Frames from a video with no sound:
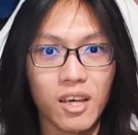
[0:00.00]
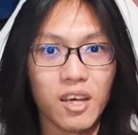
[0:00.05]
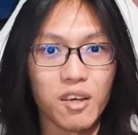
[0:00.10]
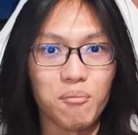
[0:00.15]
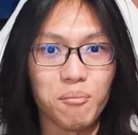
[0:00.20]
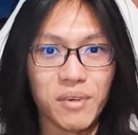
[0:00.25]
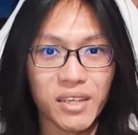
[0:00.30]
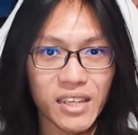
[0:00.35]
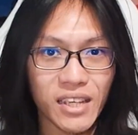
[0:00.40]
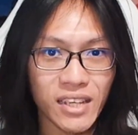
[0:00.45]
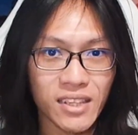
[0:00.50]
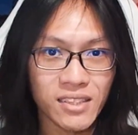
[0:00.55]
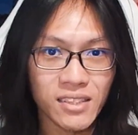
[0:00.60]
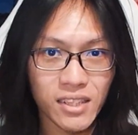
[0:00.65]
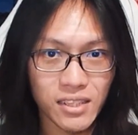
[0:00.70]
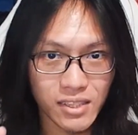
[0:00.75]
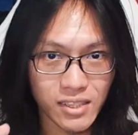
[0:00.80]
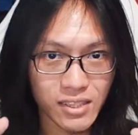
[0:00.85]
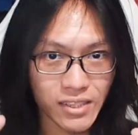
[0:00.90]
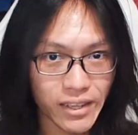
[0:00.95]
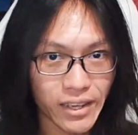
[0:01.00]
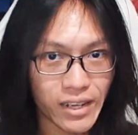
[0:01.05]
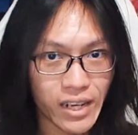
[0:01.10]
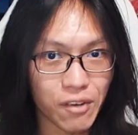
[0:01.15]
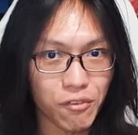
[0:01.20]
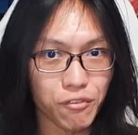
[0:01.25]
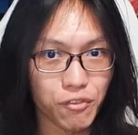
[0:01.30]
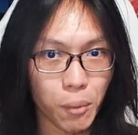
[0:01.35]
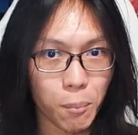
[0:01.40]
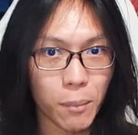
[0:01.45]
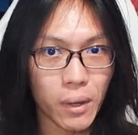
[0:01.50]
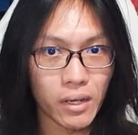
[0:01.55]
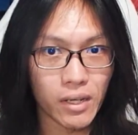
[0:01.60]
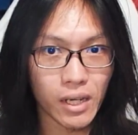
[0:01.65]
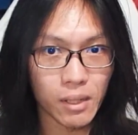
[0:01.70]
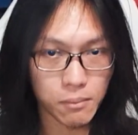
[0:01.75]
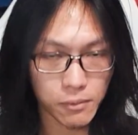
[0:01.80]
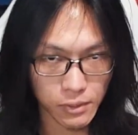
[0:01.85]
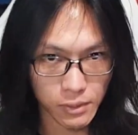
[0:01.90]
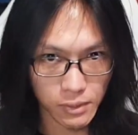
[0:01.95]
begins at the second half of the month
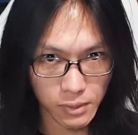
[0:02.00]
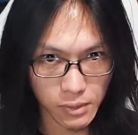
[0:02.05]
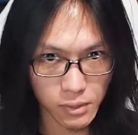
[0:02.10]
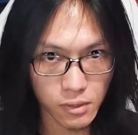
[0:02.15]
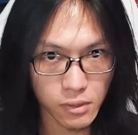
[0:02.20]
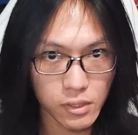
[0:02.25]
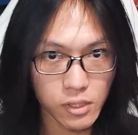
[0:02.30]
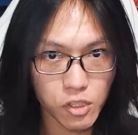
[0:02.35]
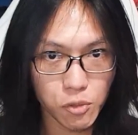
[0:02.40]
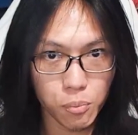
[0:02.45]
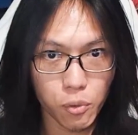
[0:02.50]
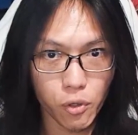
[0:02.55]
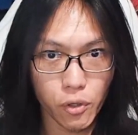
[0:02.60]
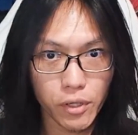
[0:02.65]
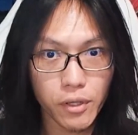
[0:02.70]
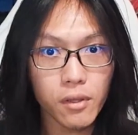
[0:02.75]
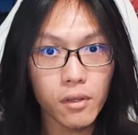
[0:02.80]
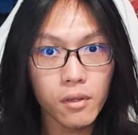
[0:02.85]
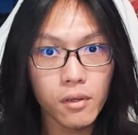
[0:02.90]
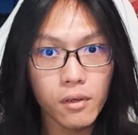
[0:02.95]
up till this point.